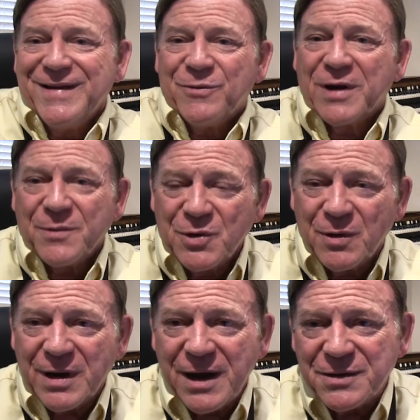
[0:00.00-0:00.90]
When I'm
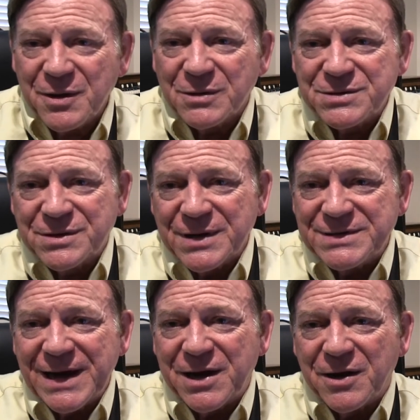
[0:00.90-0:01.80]
doing eighth notes
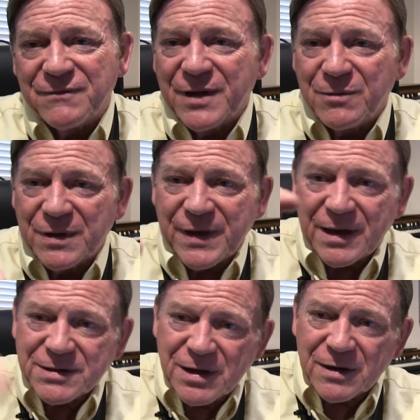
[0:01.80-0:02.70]
consecutively with
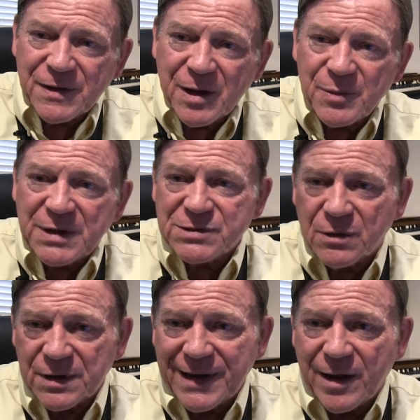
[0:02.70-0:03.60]
that tongue the upbeat, sort
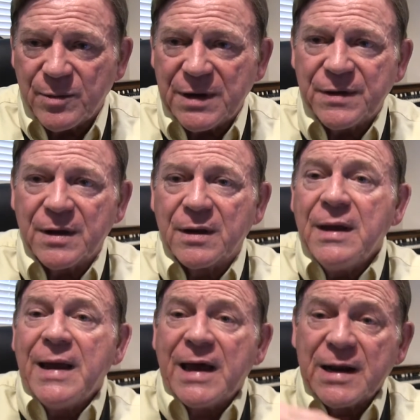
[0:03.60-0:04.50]
of the downbeat thing,
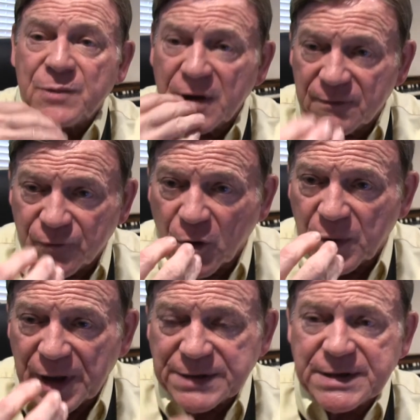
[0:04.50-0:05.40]
and I'm trying to
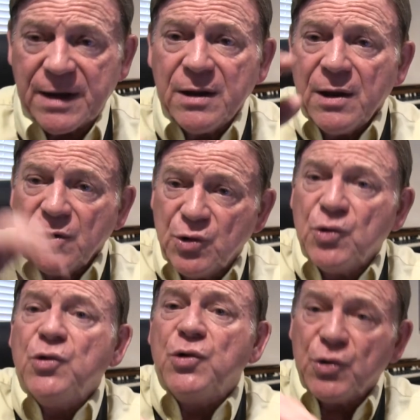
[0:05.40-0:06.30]
verbalize that do,